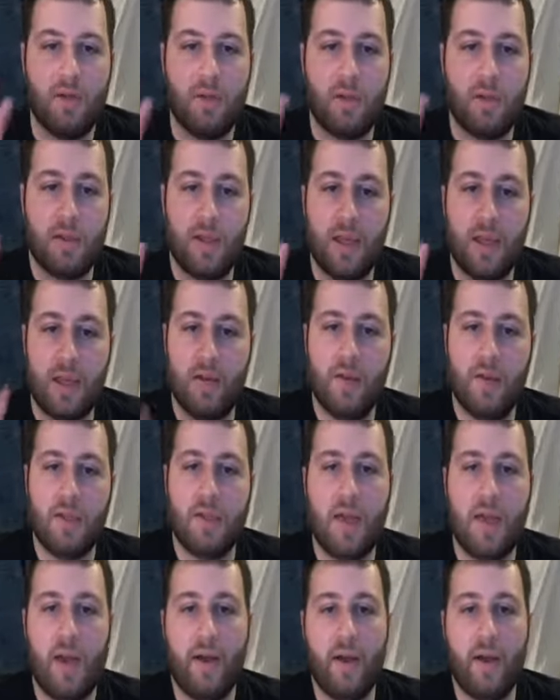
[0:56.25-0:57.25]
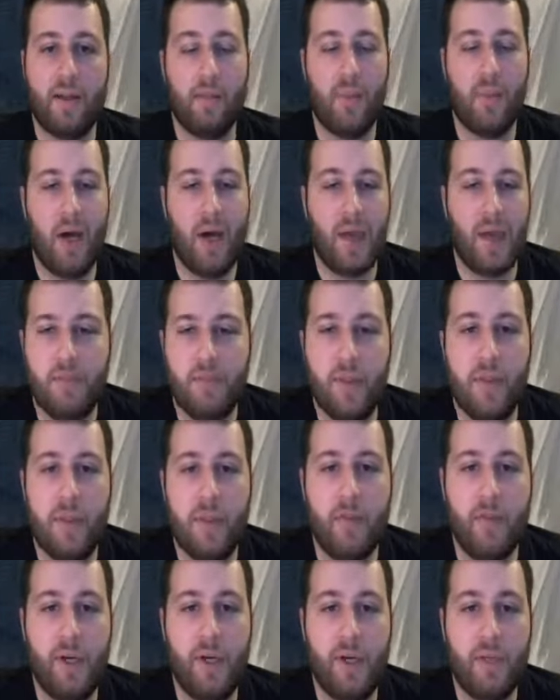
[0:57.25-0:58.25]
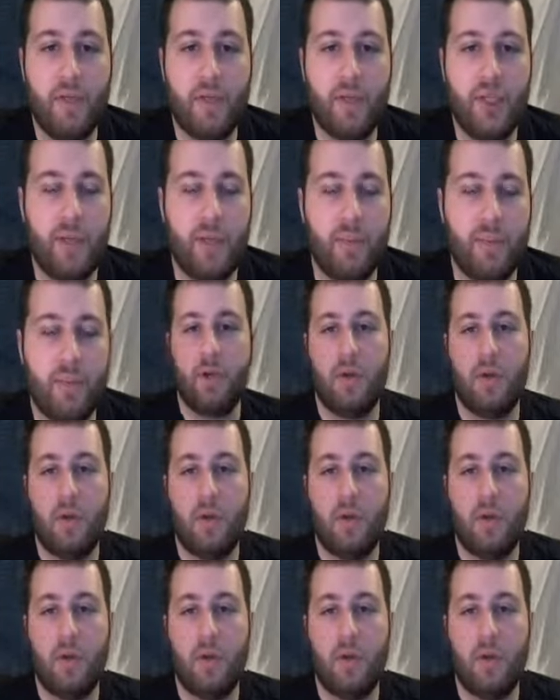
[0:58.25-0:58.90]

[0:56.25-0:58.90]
The second reason I like to buy these, they're very cheap.